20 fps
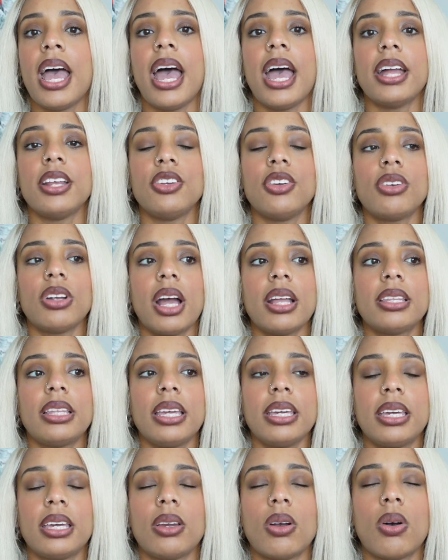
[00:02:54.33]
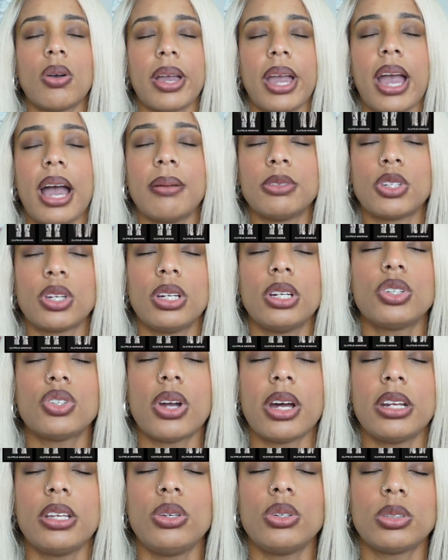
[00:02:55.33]
and you're not thinking, okay, I'm gonna
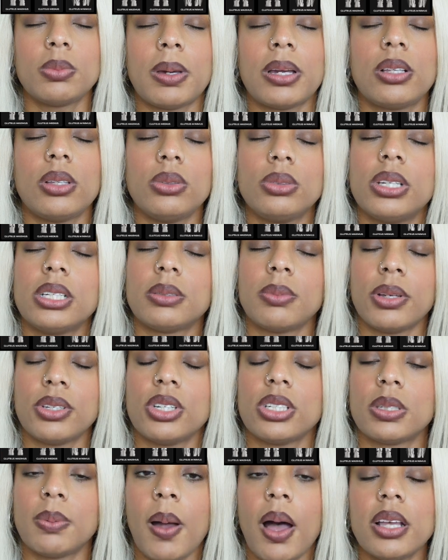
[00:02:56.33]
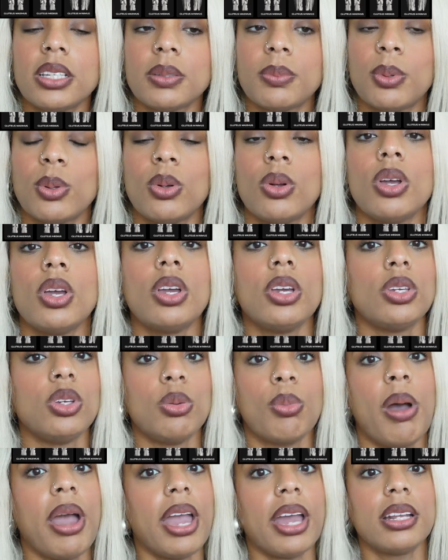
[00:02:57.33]
try to use my glutes as much as possible, you
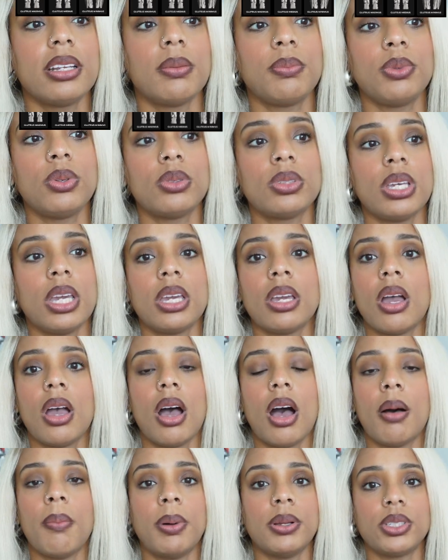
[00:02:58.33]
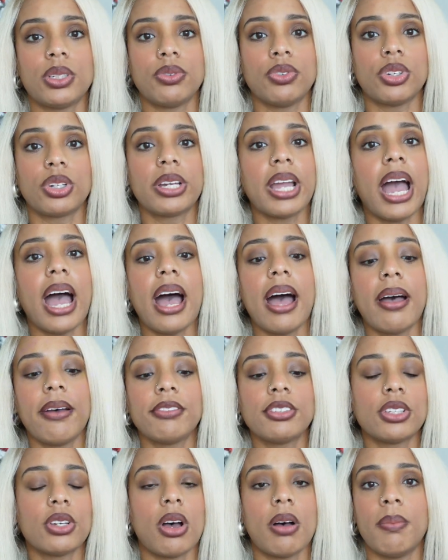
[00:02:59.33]
might end up using a bunch of your
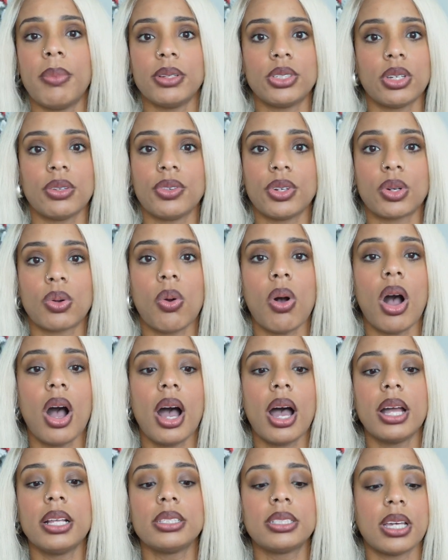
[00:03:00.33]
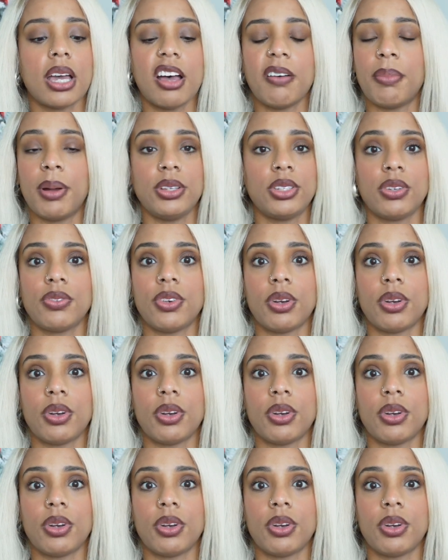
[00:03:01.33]
calves, a bunch of your quads, a bunch of